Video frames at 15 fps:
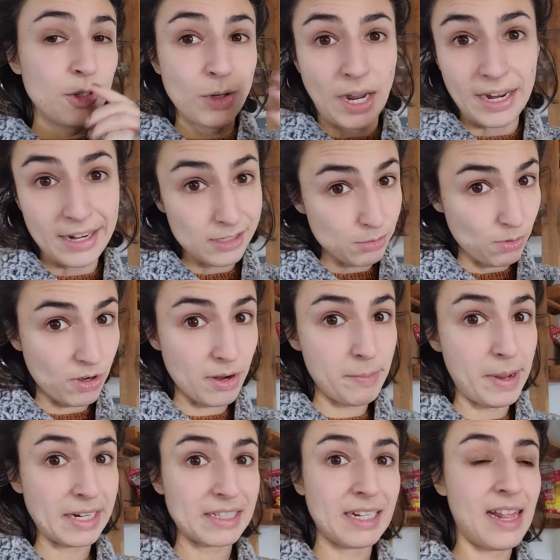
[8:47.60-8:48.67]
I guess we'll come
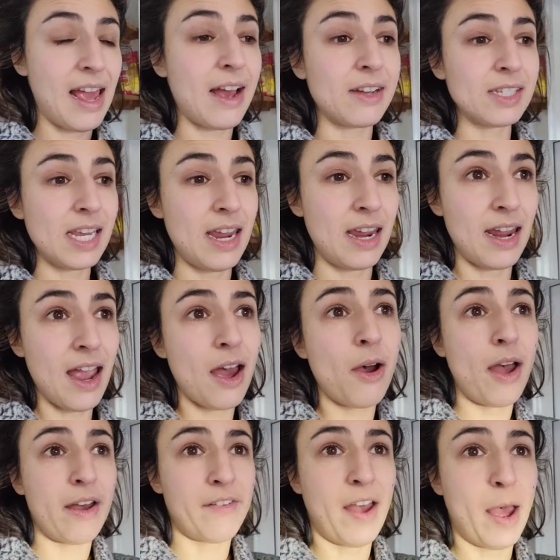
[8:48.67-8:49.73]
back to the house, hang
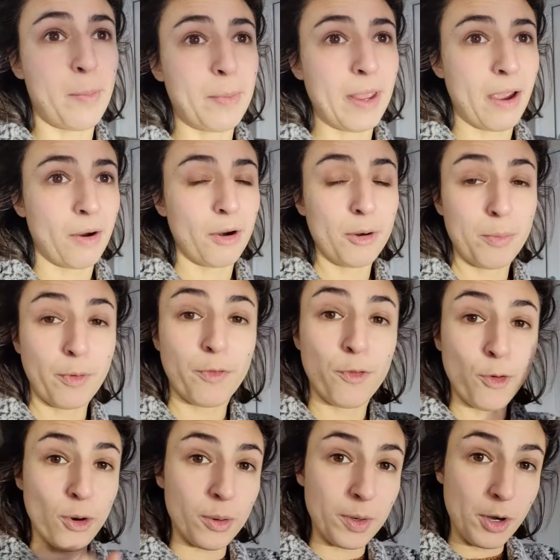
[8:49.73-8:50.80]
out, have happy hour
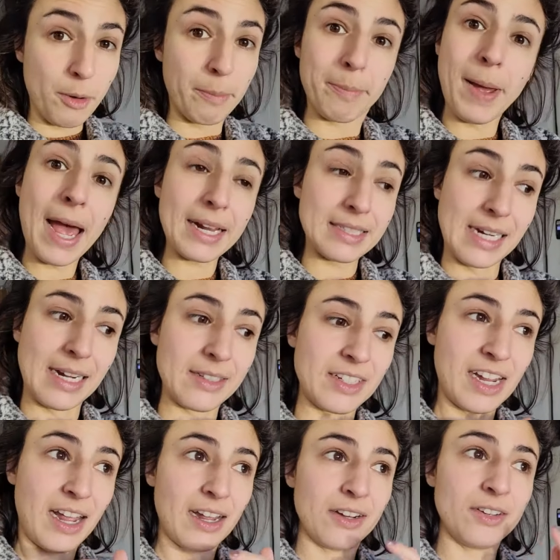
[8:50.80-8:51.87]
before we go back
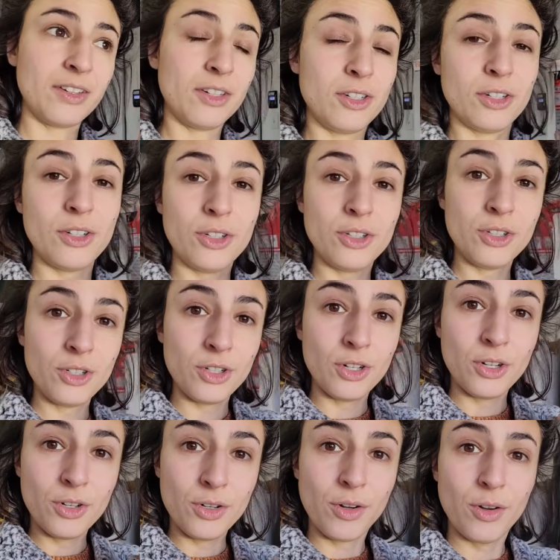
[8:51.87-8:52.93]
downtown
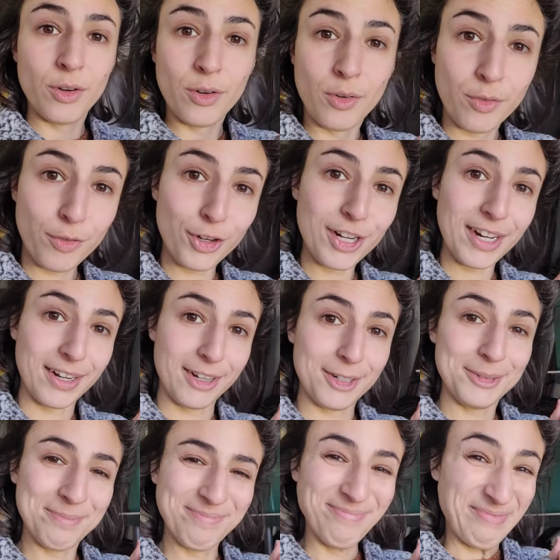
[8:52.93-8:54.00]
for dinner.
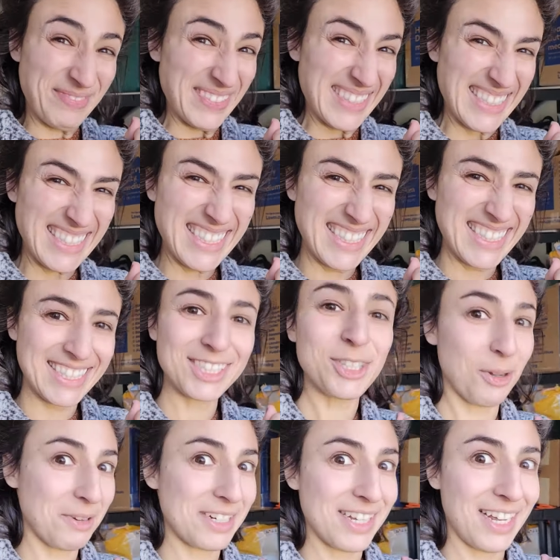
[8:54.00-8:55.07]

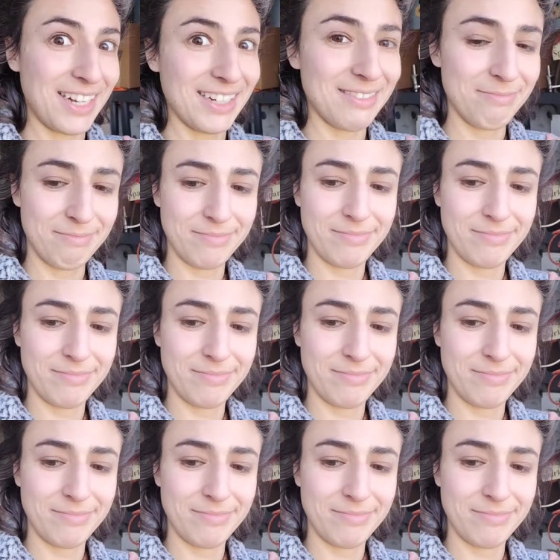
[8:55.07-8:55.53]
So excited.